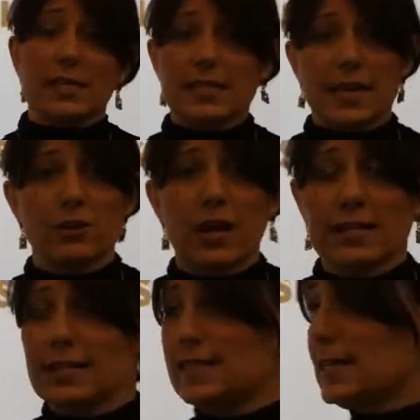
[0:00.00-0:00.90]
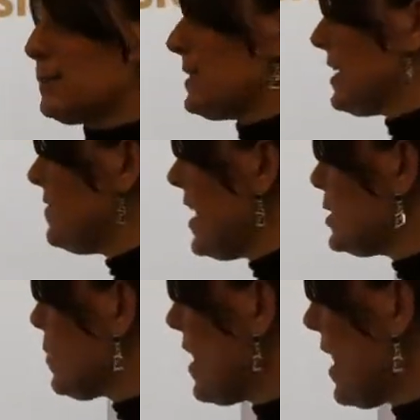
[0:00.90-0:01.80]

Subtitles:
on standardized assessments. And that's